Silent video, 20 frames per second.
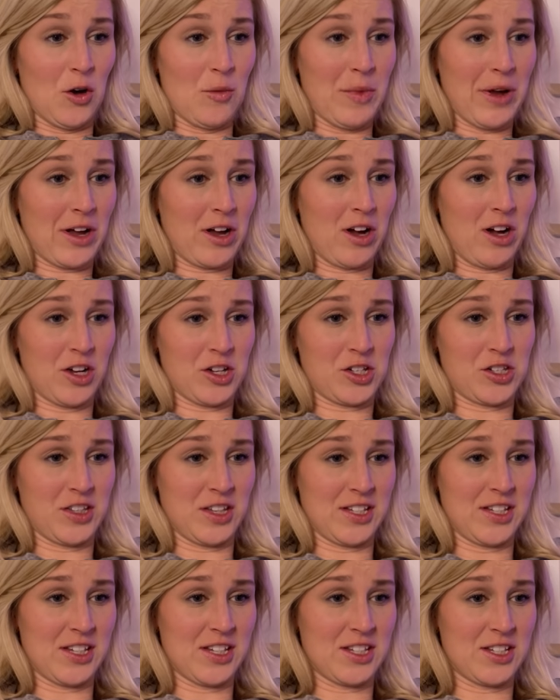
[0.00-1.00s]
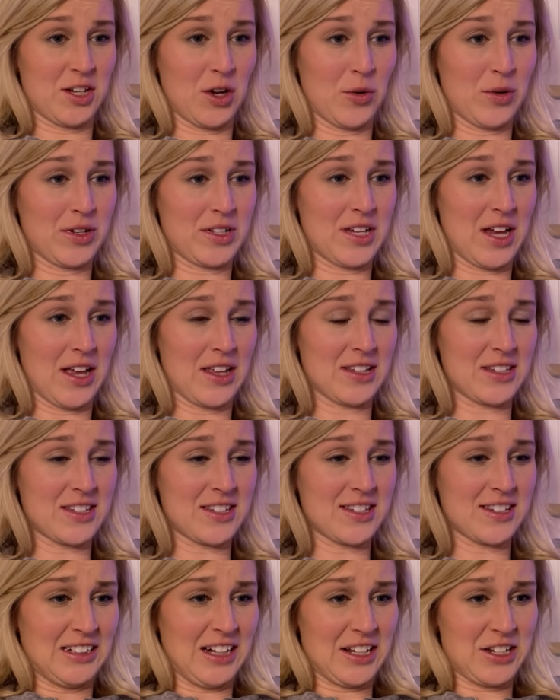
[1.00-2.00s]
Oh my gosh, this is so
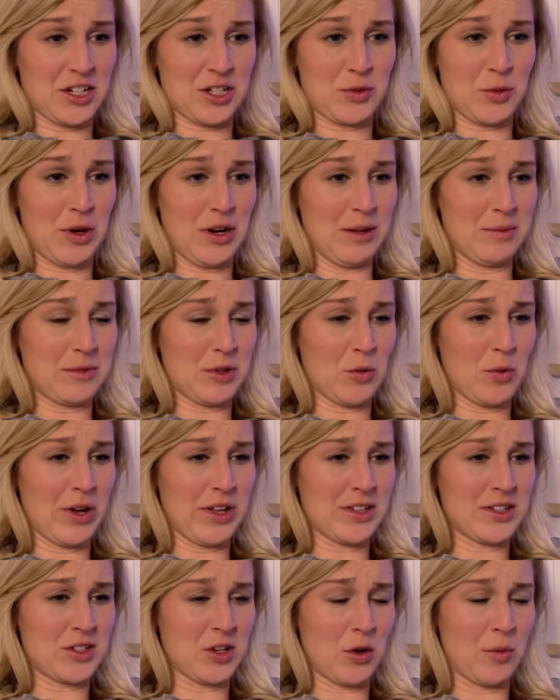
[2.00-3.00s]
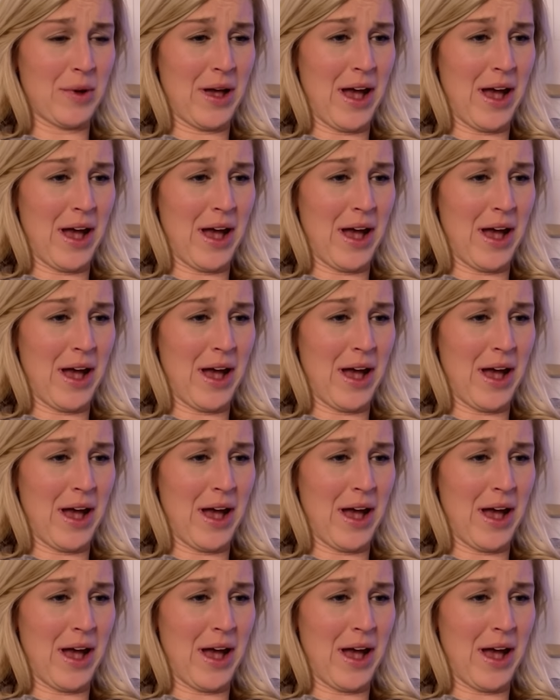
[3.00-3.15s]
intense. I just want him to win so